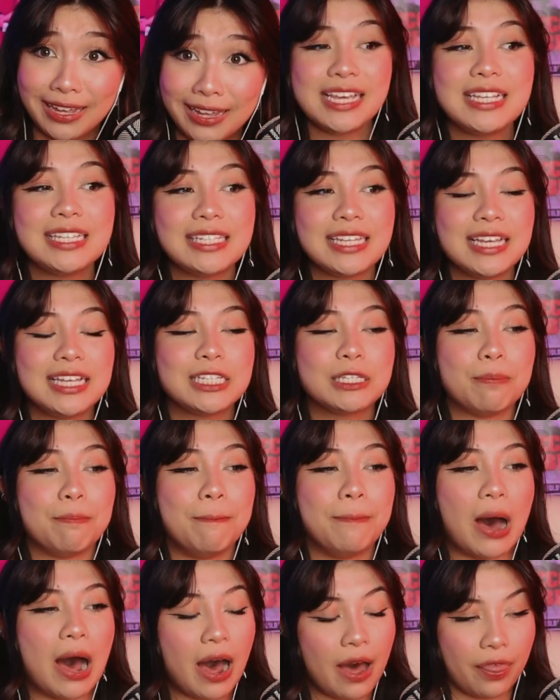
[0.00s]
This is
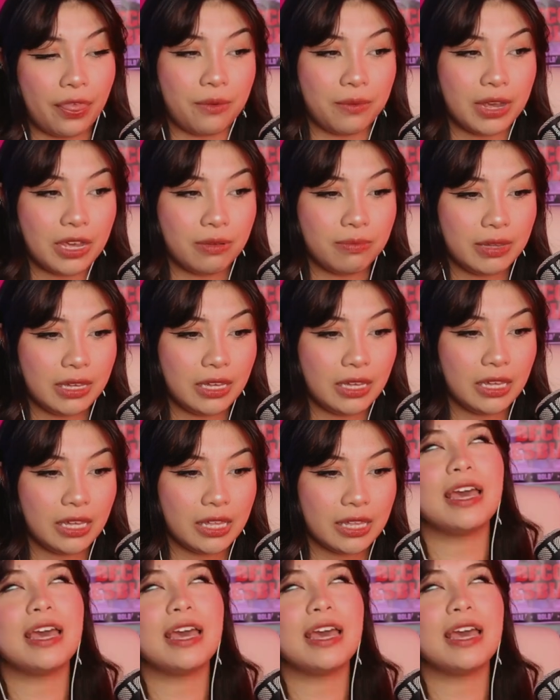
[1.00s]
bothering me.